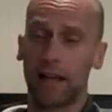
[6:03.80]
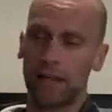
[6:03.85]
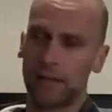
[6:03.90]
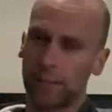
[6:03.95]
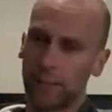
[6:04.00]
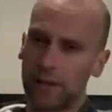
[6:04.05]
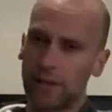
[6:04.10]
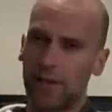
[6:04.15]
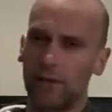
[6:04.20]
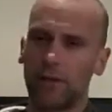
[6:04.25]

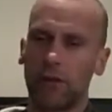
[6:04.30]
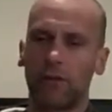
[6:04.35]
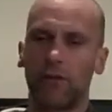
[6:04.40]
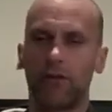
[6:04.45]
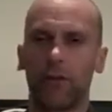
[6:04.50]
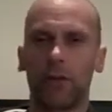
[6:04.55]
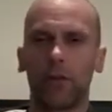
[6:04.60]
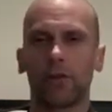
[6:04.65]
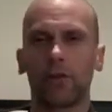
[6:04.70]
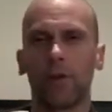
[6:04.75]
especially after your
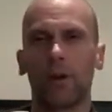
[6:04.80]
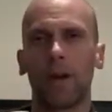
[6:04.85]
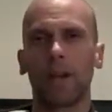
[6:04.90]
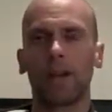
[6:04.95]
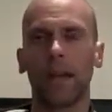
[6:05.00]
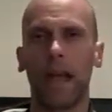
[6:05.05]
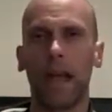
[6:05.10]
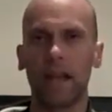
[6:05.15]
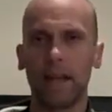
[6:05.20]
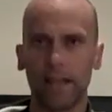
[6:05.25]
first weigh-in,
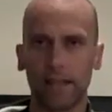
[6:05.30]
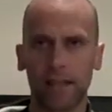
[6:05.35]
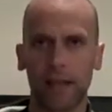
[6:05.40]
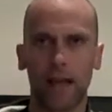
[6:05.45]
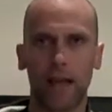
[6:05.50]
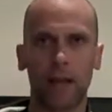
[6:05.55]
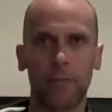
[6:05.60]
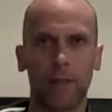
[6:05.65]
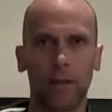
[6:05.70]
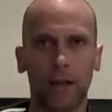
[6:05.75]

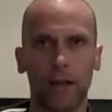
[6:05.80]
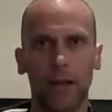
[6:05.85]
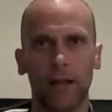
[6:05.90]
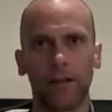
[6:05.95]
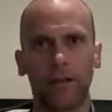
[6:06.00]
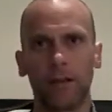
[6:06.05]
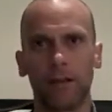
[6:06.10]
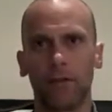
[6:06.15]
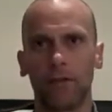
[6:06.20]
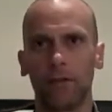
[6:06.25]
anytime
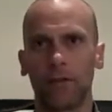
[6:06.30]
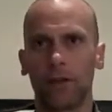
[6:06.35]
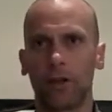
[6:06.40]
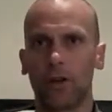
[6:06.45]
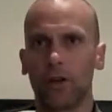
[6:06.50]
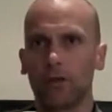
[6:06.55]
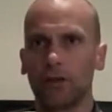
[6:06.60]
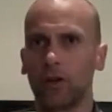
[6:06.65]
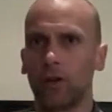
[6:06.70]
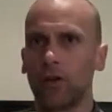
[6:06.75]

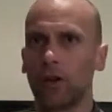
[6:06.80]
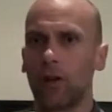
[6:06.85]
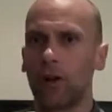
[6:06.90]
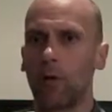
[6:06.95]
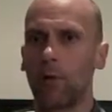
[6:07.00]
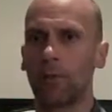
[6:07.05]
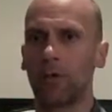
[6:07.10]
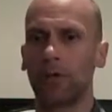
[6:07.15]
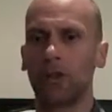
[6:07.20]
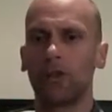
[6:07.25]
during the
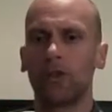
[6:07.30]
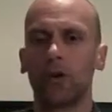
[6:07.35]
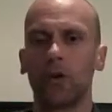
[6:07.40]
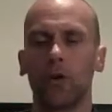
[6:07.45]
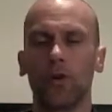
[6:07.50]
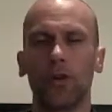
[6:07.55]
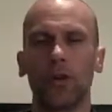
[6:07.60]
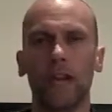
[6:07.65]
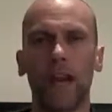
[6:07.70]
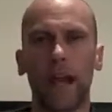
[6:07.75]
competition,
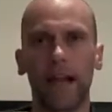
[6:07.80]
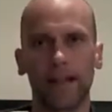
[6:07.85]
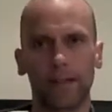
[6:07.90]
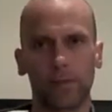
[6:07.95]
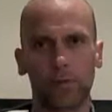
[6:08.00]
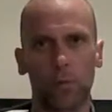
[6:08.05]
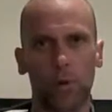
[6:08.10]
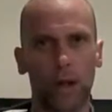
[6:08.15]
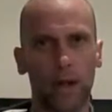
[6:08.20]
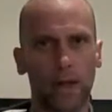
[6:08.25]
your
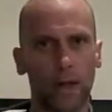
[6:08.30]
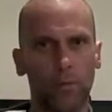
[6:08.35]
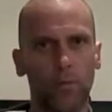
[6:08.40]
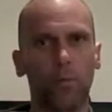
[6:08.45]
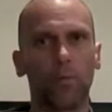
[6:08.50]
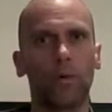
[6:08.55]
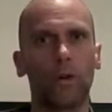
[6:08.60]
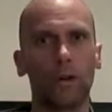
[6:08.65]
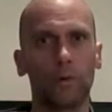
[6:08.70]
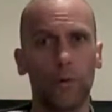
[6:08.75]
next weigh-in,
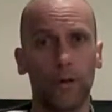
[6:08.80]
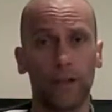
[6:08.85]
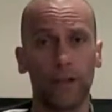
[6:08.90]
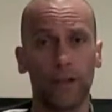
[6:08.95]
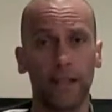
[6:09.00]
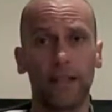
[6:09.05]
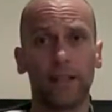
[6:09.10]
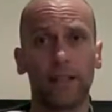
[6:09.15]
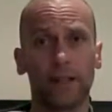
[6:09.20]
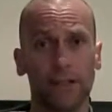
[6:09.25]
we will
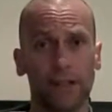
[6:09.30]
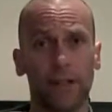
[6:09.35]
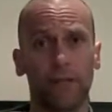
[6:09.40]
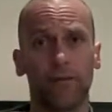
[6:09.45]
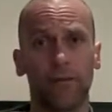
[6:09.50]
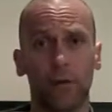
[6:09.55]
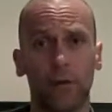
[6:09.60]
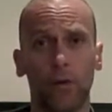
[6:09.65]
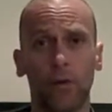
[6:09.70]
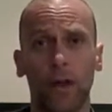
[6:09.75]
need to see a
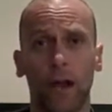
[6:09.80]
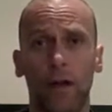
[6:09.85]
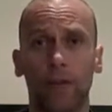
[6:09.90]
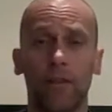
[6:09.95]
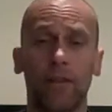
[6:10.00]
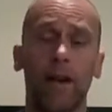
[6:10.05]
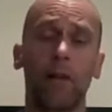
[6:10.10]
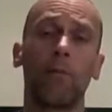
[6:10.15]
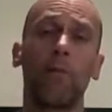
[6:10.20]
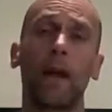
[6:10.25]
food
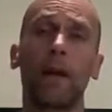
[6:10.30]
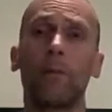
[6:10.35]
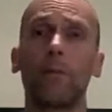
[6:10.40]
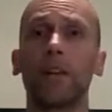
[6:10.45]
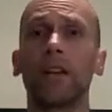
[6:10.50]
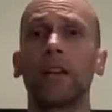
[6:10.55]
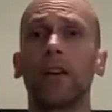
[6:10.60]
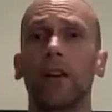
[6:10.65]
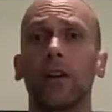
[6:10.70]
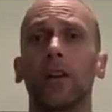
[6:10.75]
diary. That way
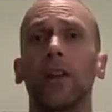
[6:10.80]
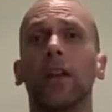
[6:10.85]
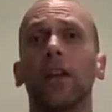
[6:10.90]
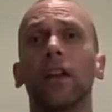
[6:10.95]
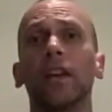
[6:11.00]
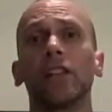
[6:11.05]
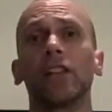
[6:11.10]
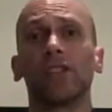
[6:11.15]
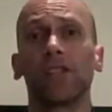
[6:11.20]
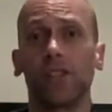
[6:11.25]
we can
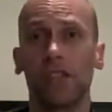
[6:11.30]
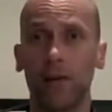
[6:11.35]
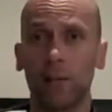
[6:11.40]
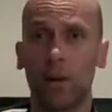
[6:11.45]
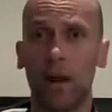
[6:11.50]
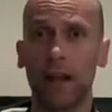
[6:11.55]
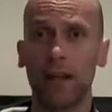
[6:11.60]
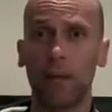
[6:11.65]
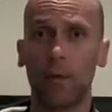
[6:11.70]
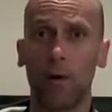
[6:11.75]
see
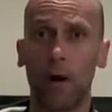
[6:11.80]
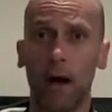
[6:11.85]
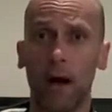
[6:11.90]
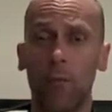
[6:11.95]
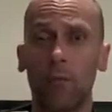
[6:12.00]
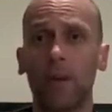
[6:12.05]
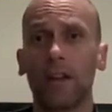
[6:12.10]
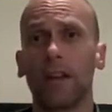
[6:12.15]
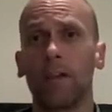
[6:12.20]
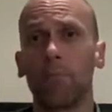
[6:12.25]
where you are
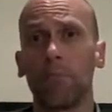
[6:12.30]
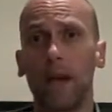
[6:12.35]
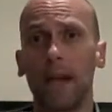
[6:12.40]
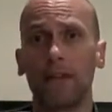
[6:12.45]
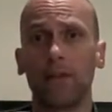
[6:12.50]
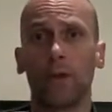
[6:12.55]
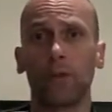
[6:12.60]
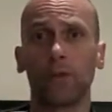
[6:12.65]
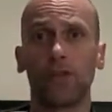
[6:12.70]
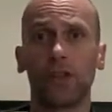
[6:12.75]
and we can
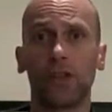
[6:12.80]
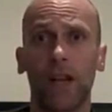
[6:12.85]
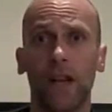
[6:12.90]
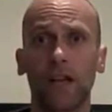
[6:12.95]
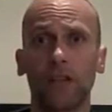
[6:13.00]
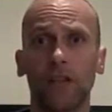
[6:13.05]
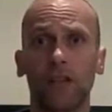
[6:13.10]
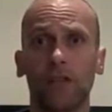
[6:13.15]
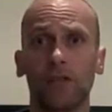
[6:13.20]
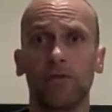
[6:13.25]
make those
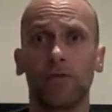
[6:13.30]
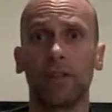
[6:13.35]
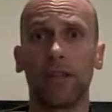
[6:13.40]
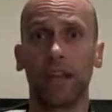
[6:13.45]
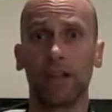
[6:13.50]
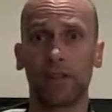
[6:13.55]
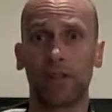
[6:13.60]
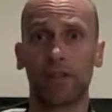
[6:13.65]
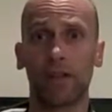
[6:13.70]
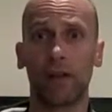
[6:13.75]
changes
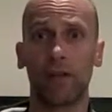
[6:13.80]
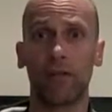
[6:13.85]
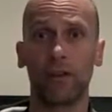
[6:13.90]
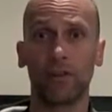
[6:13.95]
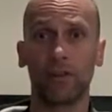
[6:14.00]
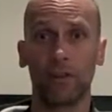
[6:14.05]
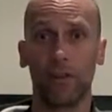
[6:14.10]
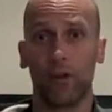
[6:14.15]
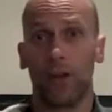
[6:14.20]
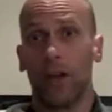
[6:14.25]
necessary
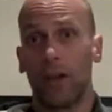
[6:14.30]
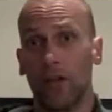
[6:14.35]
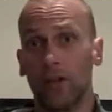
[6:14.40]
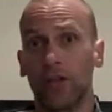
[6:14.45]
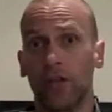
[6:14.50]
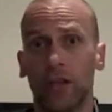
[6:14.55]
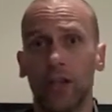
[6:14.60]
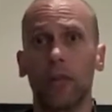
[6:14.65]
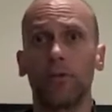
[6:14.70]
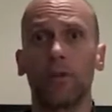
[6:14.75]

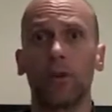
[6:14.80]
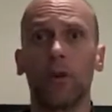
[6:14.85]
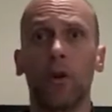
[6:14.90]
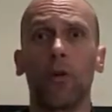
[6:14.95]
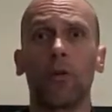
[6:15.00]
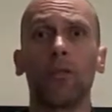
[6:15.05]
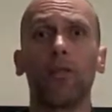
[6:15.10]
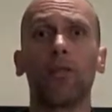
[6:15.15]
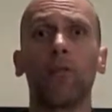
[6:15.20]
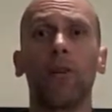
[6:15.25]
to keep you
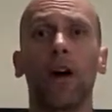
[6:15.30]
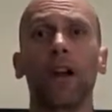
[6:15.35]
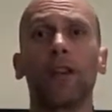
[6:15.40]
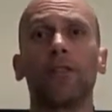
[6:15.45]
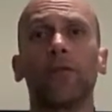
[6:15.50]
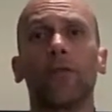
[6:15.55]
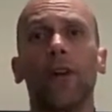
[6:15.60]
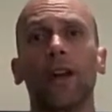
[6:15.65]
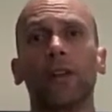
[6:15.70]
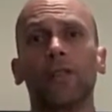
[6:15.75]
going in the right
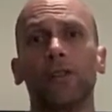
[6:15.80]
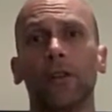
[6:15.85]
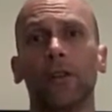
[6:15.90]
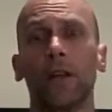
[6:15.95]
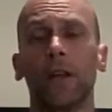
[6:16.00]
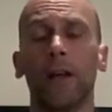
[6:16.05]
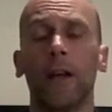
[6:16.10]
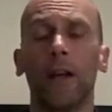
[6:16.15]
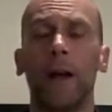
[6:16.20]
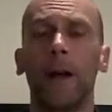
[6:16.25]
direction.